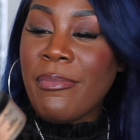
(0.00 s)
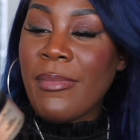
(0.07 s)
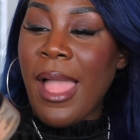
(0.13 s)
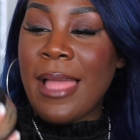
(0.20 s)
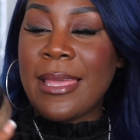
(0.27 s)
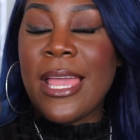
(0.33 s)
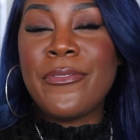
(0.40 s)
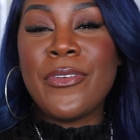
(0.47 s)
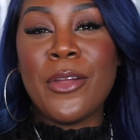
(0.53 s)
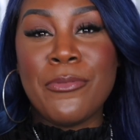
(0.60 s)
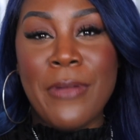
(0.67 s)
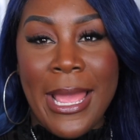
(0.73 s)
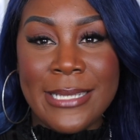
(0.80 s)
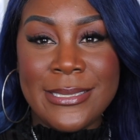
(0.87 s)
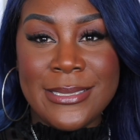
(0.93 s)
I gave it a
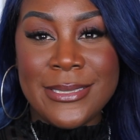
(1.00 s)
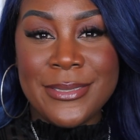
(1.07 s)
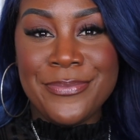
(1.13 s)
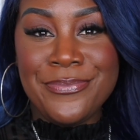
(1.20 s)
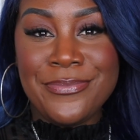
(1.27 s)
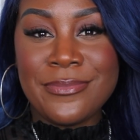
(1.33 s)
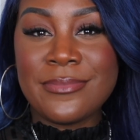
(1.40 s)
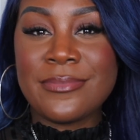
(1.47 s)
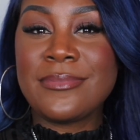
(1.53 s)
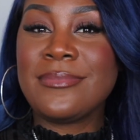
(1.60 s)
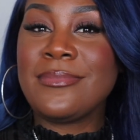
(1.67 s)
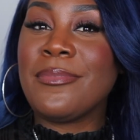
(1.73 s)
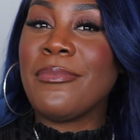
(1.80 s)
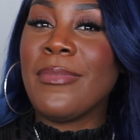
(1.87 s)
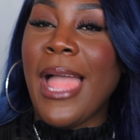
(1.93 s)
rest,
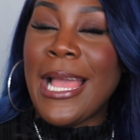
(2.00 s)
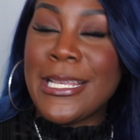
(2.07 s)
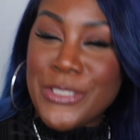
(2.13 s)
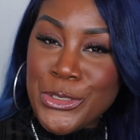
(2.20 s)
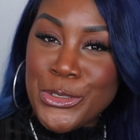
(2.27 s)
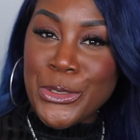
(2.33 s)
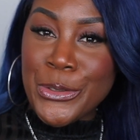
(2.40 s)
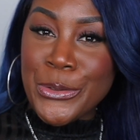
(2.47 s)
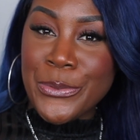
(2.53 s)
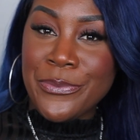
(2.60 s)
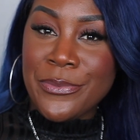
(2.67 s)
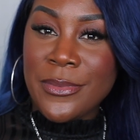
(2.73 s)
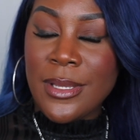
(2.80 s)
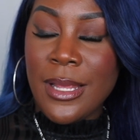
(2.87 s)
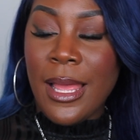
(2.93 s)
as you do.